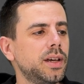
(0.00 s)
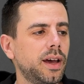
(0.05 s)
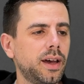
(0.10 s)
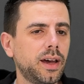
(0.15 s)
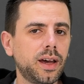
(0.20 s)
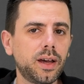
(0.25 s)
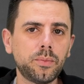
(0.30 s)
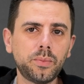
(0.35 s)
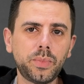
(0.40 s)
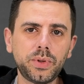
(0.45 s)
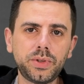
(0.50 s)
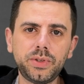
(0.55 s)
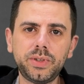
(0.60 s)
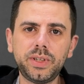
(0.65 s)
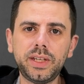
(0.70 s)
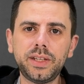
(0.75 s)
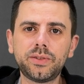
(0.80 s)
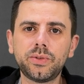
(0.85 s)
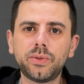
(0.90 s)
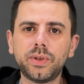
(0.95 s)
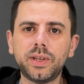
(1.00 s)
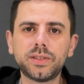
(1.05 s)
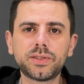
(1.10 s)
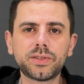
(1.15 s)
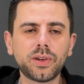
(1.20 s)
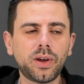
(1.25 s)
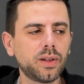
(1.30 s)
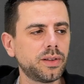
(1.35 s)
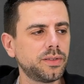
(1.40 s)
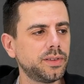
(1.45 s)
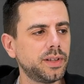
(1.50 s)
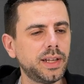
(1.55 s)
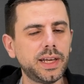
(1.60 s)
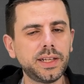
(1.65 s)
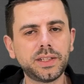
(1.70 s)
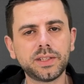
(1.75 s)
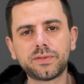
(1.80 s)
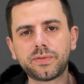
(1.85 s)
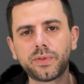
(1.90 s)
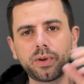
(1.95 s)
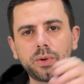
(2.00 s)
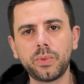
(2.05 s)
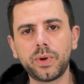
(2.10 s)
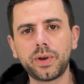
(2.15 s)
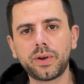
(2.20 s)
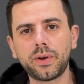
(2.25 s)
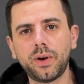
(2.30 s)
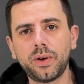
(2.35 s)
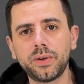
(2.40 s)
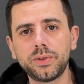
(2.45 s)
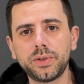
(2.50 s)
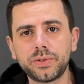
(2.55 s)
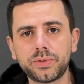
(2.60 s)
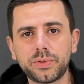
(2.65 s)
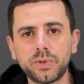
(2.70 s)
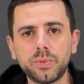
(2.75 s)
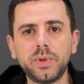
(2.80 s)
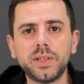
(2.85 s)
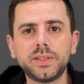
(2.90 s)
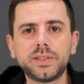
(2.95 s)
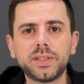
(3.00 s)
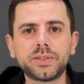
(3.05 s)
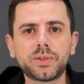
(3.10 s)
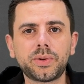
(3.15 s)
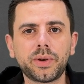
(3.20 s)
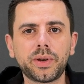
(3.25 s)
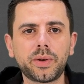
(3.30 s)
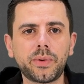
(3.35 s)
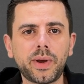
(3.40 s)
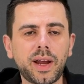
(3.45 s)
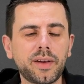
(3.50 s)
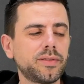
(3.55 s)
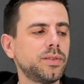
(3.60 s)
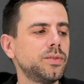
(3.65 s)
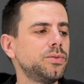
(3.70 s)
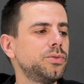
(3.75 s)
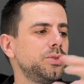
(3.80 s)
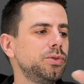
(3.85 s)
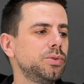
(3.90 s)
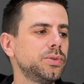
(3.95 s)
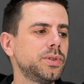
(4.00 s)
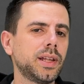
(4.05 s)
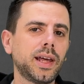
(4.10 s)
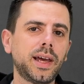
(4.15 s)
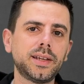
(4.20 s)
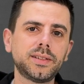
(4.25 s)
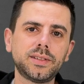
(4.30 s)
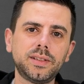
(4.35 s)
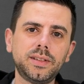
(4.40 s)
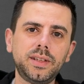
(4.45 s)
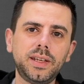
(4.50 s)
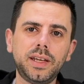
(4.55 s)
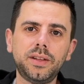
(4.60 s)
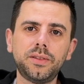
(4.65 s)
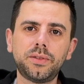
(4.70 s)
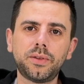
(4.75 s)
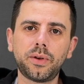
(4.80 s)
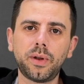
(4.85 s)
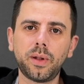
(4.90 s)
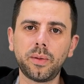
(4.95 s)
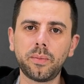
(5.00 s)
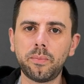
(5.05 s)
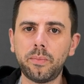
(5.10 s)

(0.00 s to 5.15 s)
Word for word: uh, but you need to install the latest firmware on your True Ballistics chronograph to utilize the internal